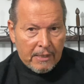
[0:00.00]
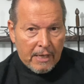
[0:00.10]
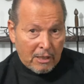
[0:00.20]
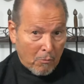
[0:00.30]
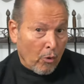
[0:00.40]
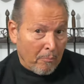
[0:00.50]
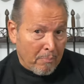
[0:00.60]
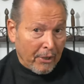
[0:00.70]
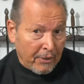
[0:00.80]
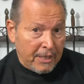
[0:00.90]
And the more
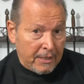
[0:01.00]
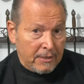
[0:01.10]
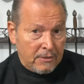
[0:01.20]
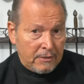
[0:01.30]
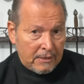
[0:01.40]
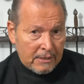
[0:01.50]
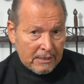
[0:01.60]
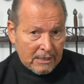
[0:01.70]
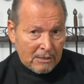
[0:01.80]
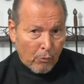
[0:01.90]
impaired he is,
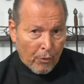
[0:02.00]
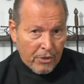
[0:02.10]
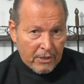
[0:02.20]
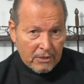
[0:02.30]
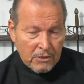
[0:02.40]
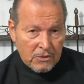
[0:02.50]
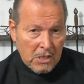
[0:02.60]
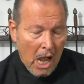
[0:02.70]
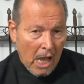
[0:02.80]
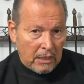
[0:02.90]
the more he thinks he's
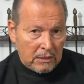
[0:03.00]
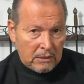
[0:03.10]
not.